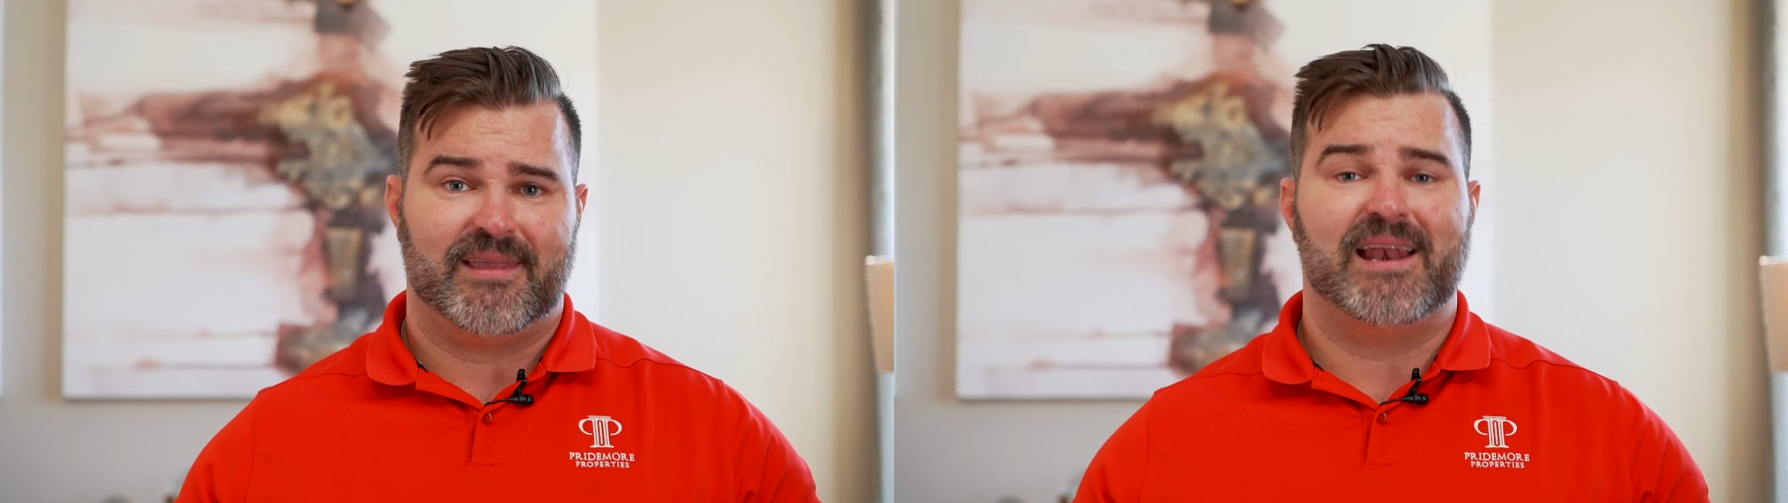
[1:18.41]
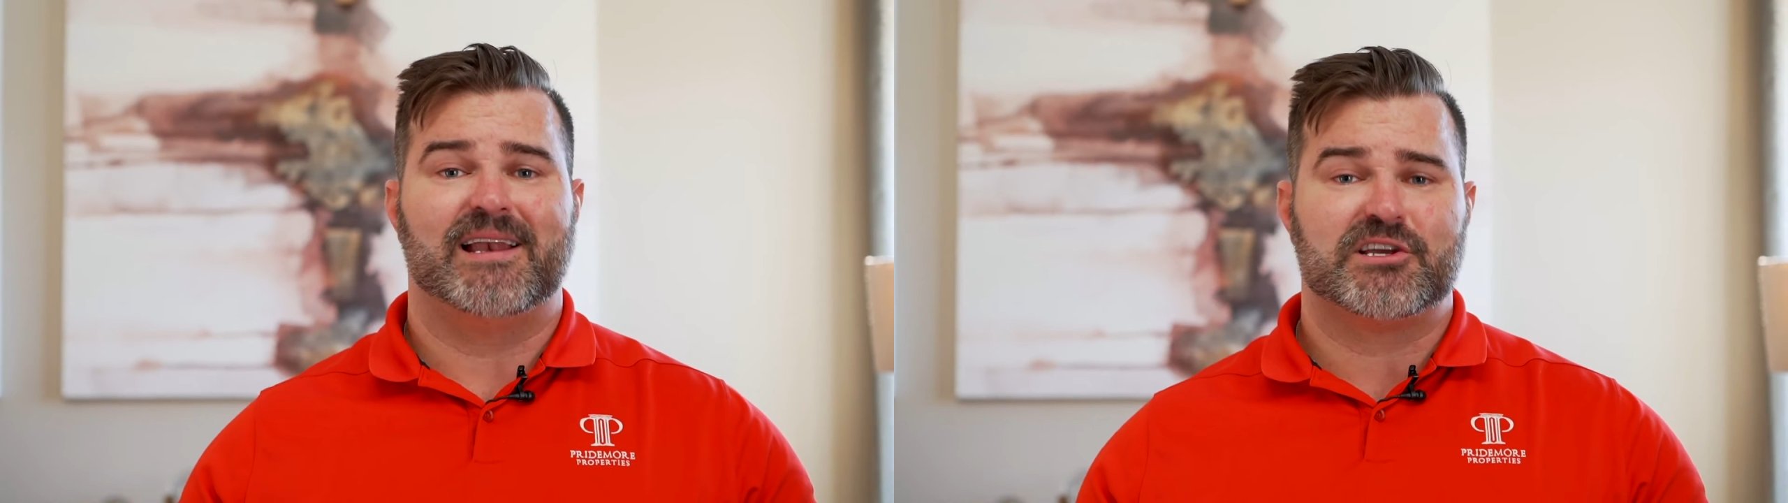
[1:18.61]

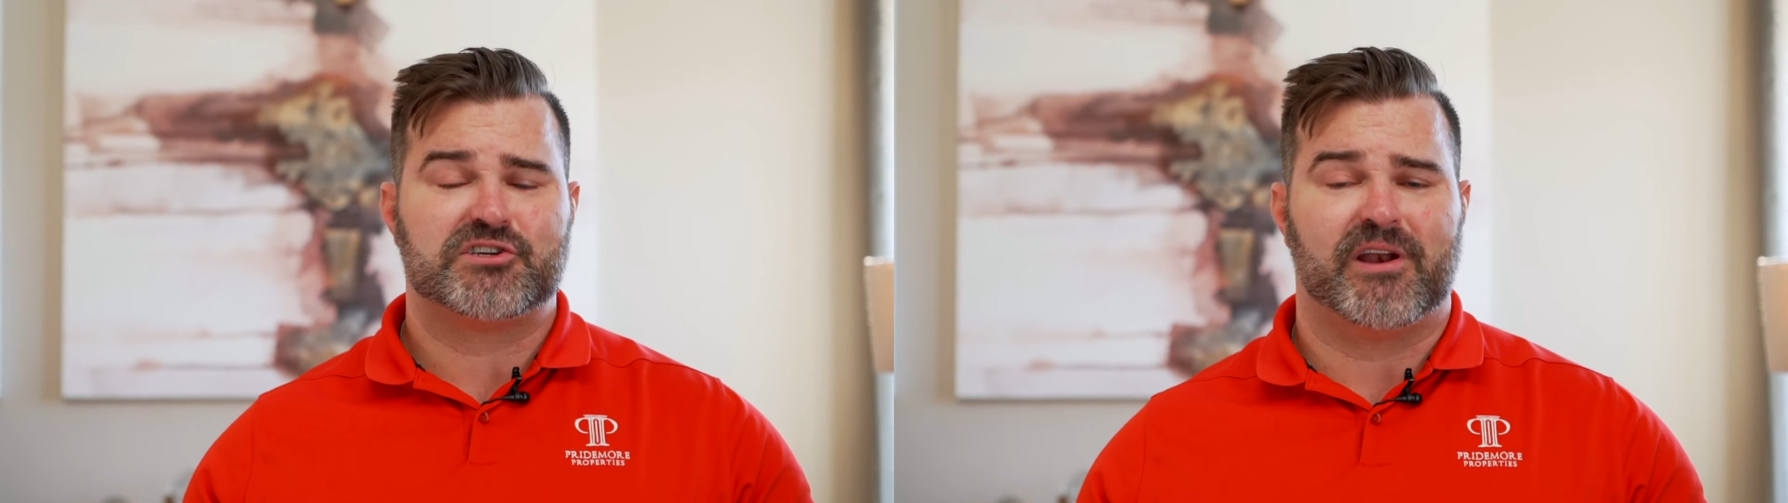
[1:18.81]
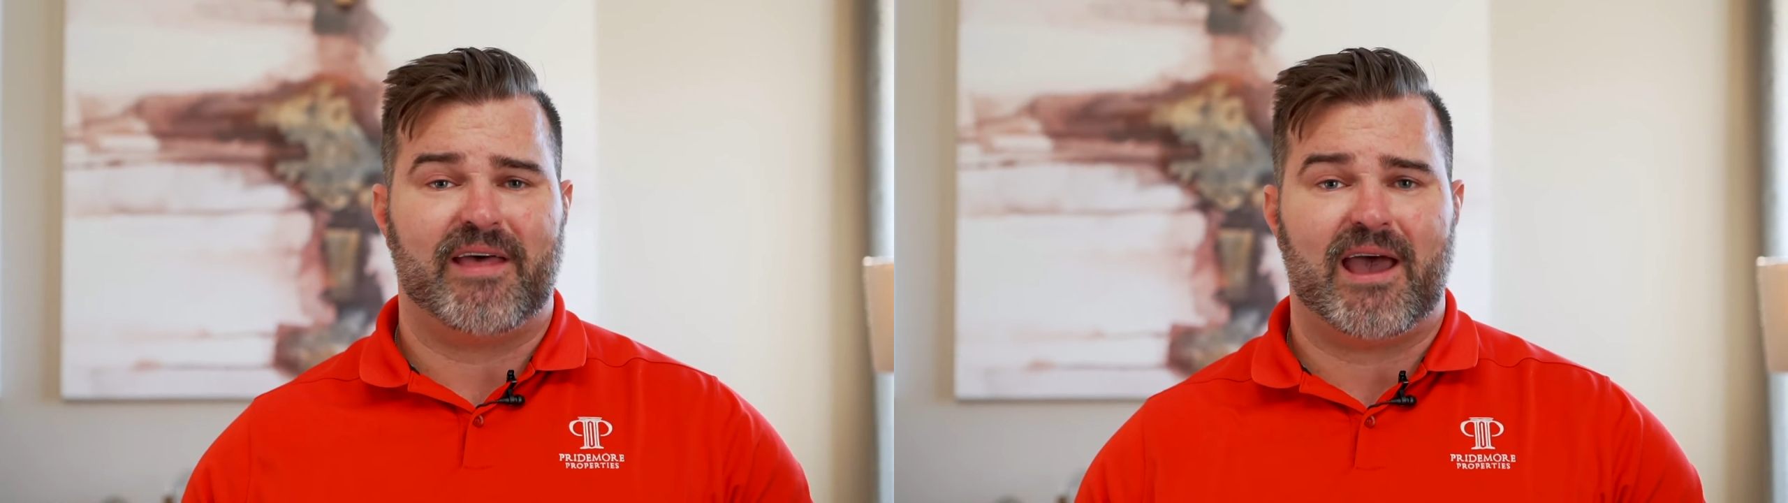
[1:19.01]
In
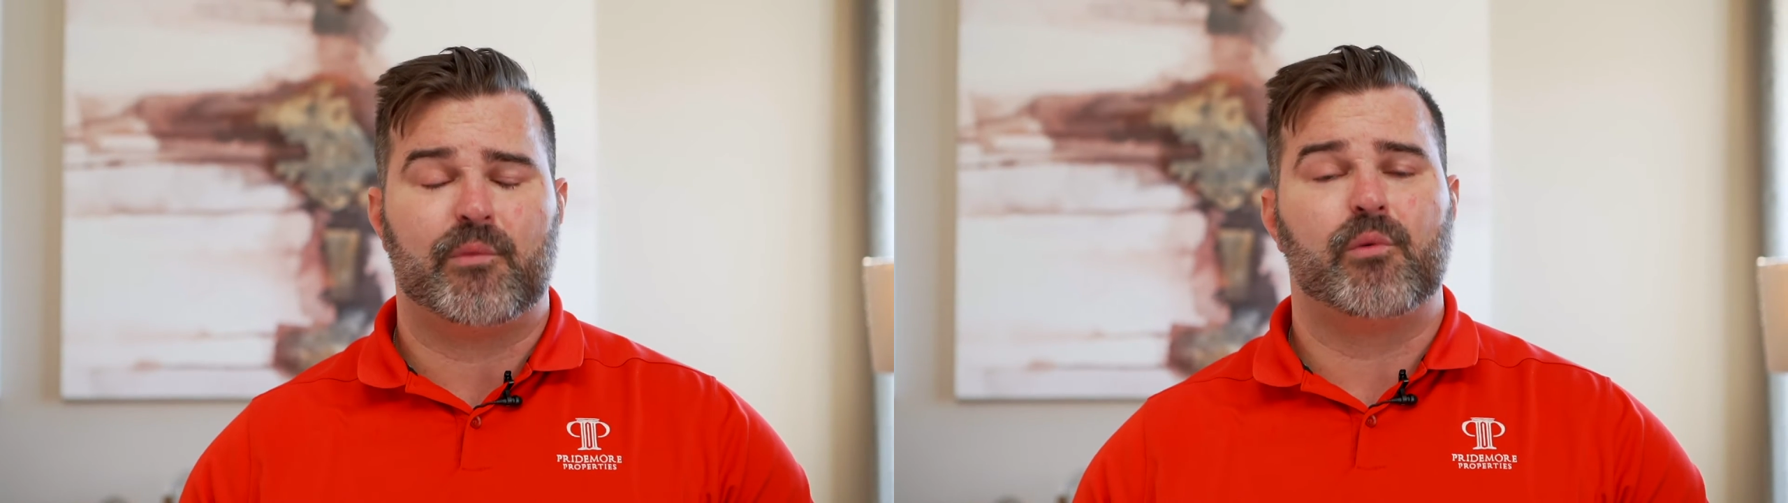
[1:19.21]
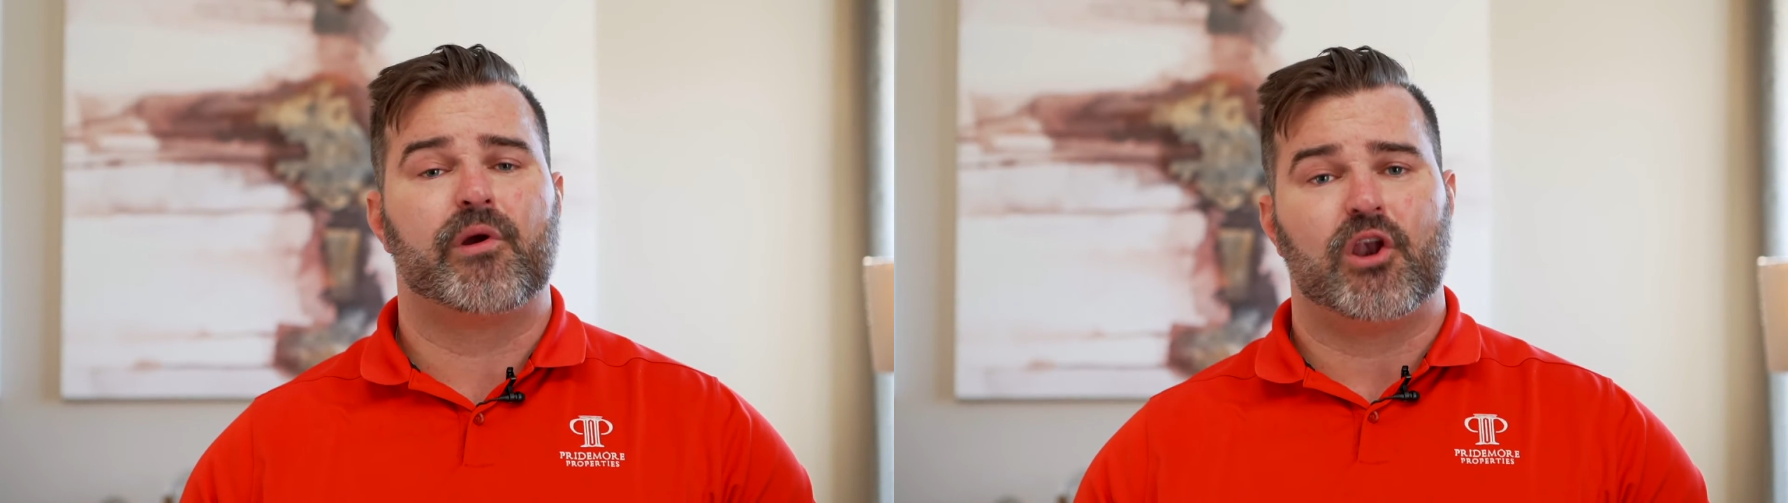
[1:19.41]
addition to that,
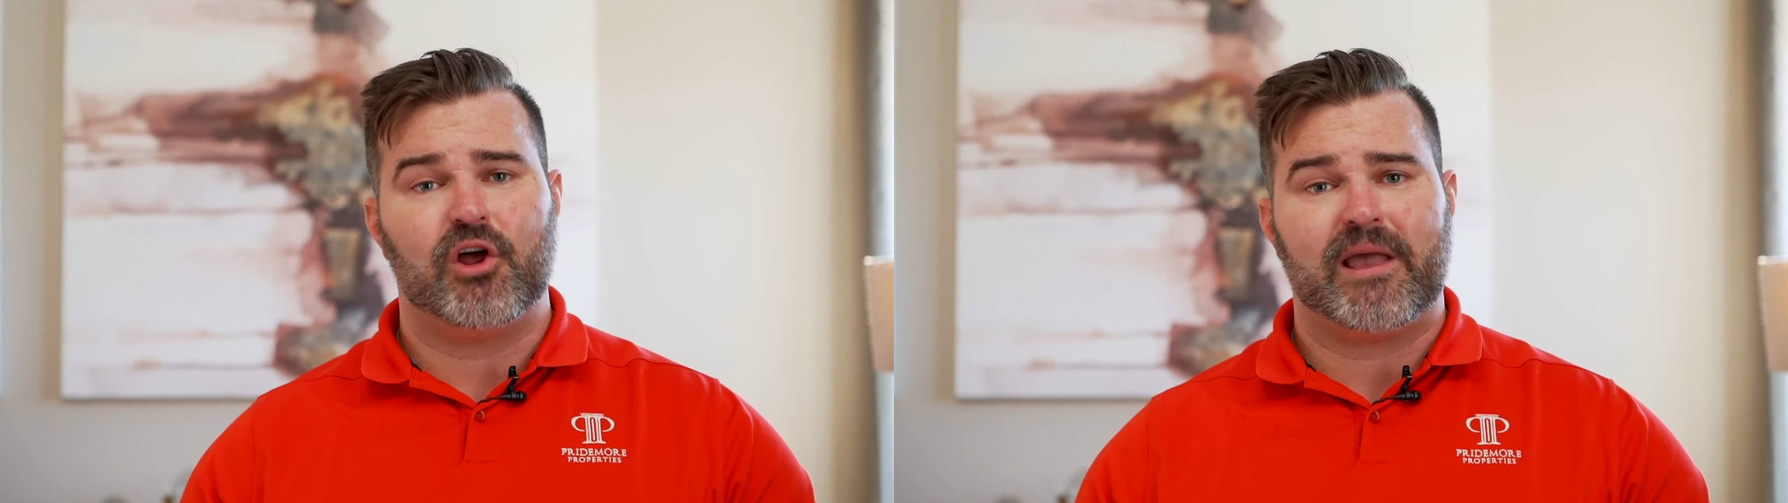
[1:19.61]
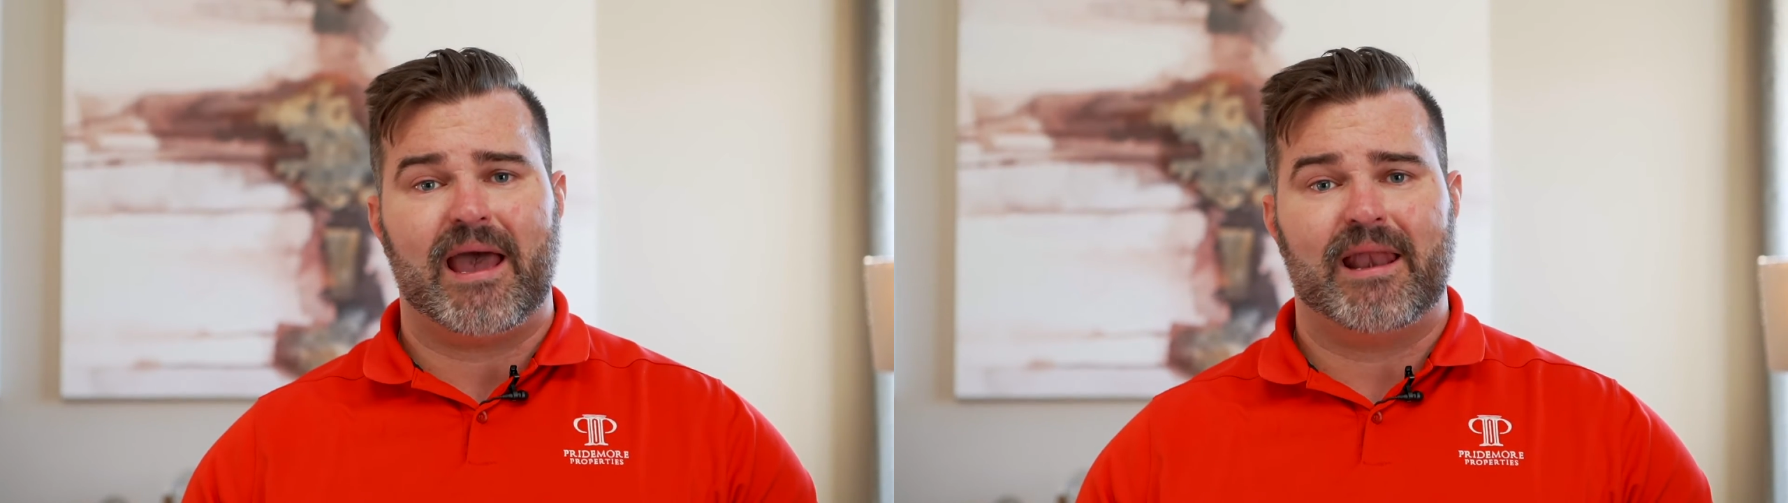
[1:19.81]
we want to
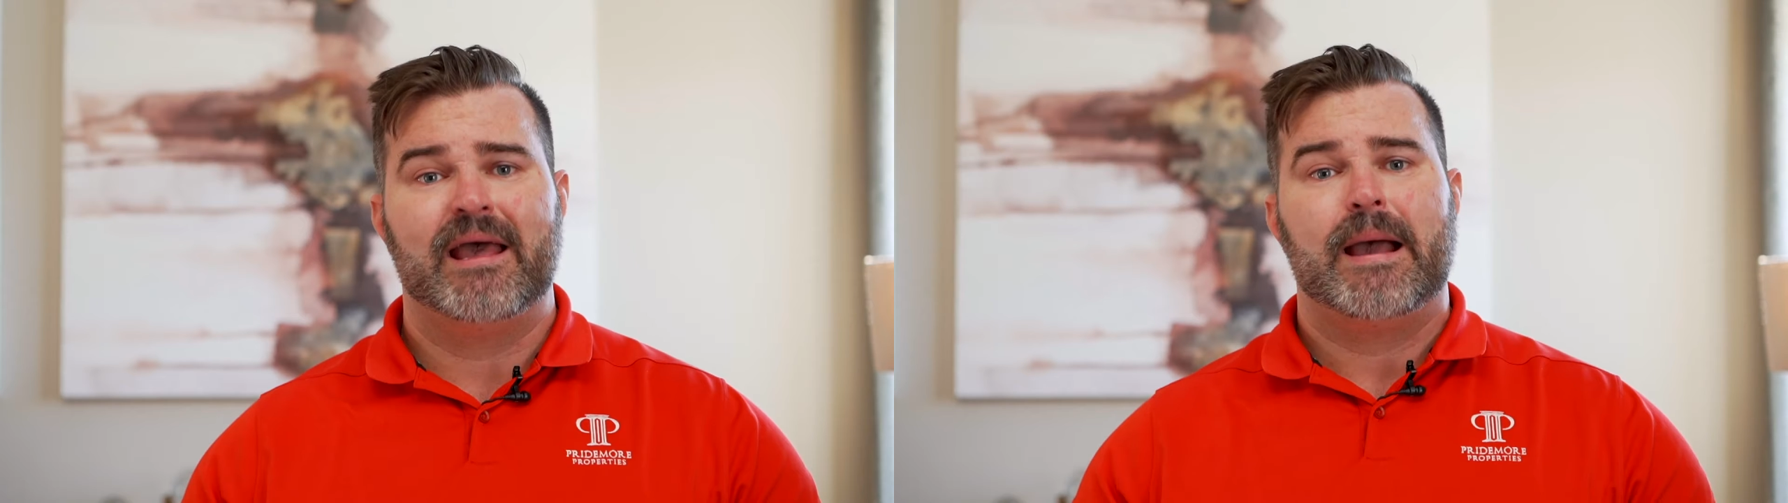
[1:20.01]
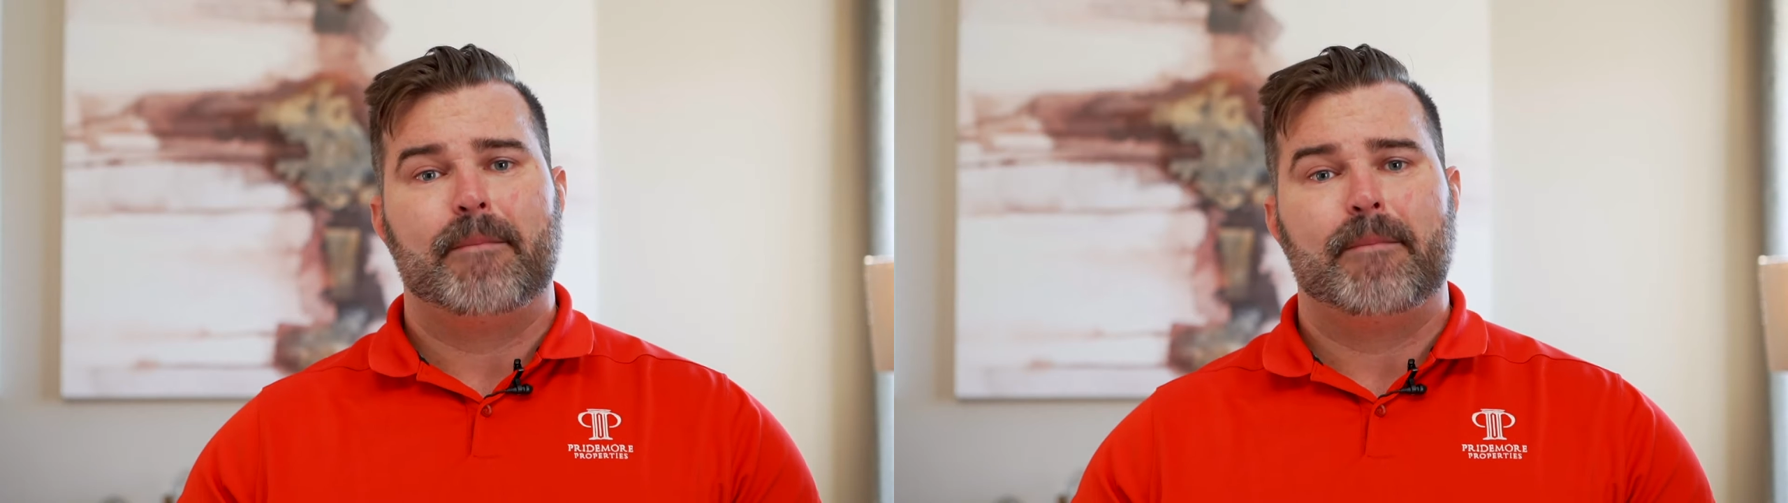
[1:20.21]
look at